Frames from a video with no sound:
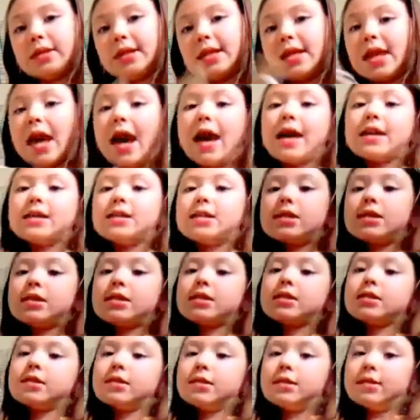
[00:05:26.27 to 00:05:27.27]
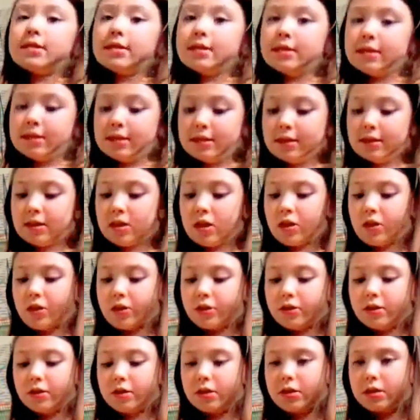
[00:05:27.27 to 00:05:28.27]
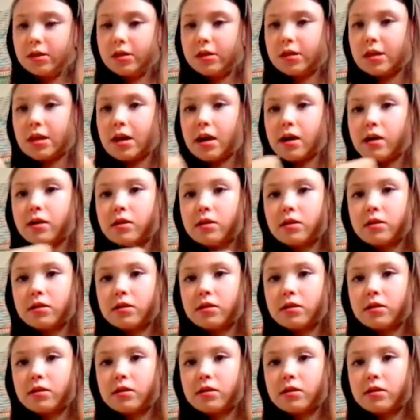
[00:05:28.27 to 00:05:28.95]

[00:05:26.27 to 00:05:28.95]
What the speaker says: yet. So, yeah.